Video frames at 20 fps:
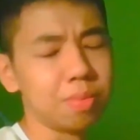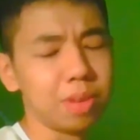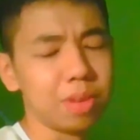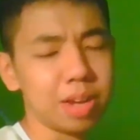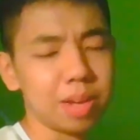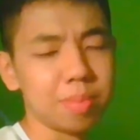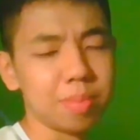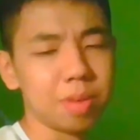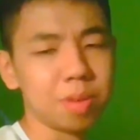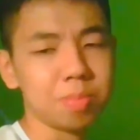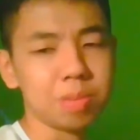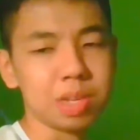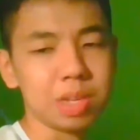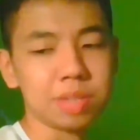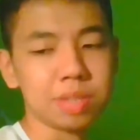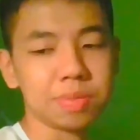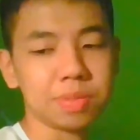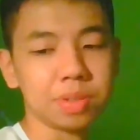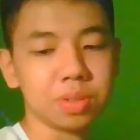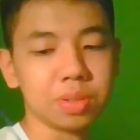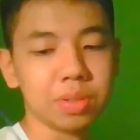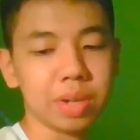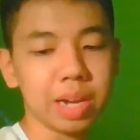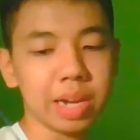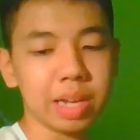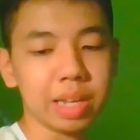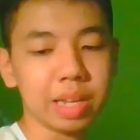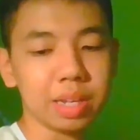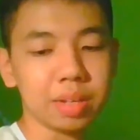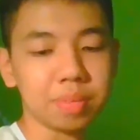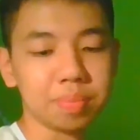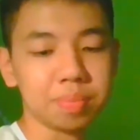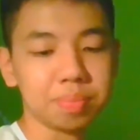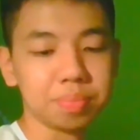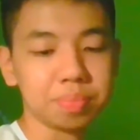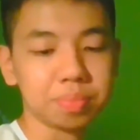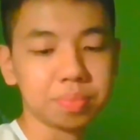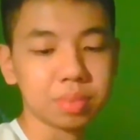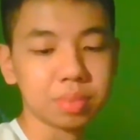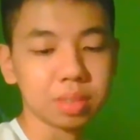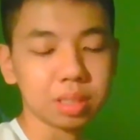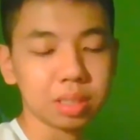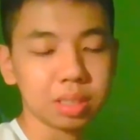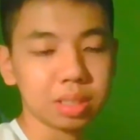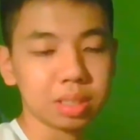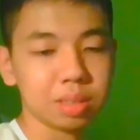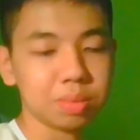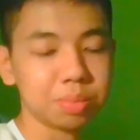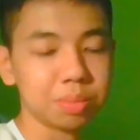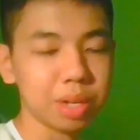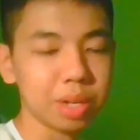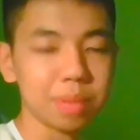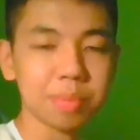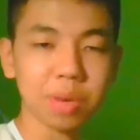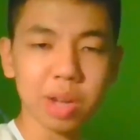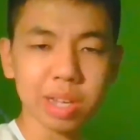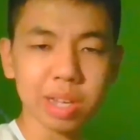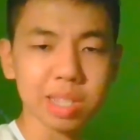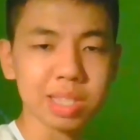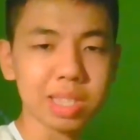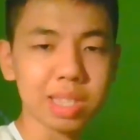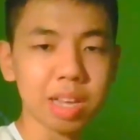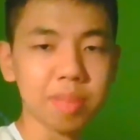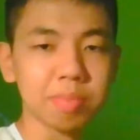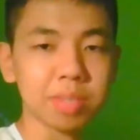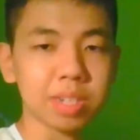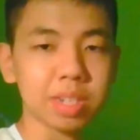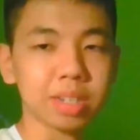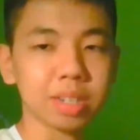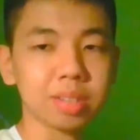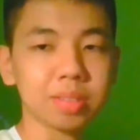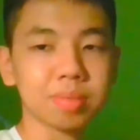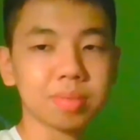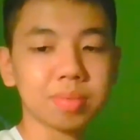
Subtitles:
way more peaceful and way more accepting.